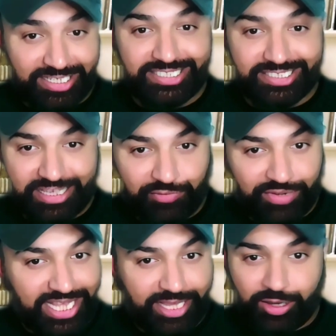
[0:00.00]
is this
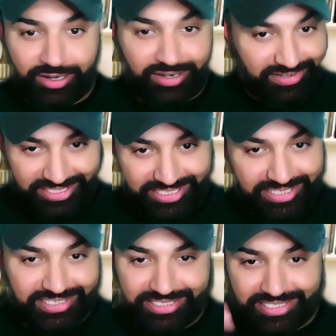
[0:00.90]
every day, or is
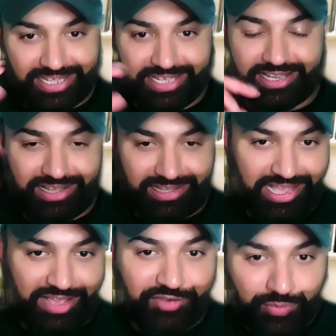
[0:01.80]
it just like
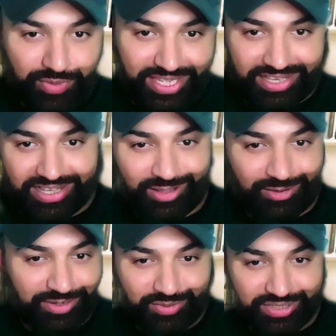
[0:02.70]
every week?
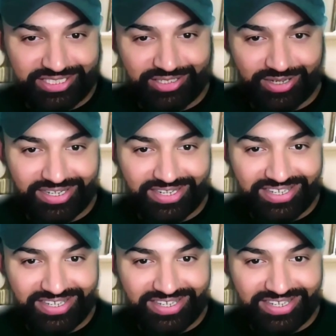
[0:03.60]
What's your?